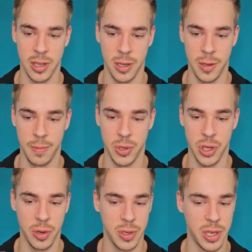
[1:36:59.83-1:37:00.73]

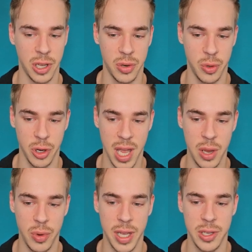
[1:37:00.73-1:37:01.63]
So it's not going to work
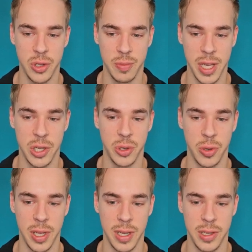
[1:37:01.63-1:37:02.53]
anyway. Just make
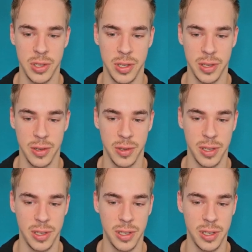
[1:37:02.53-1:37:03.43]
sure that it's,
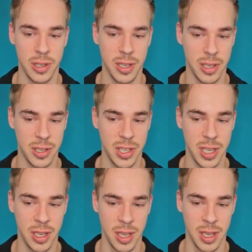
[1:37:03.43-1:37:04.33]
look, you
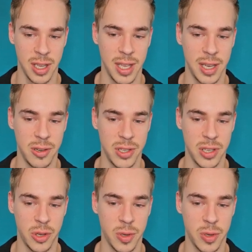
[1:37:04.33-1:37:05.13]
see, here is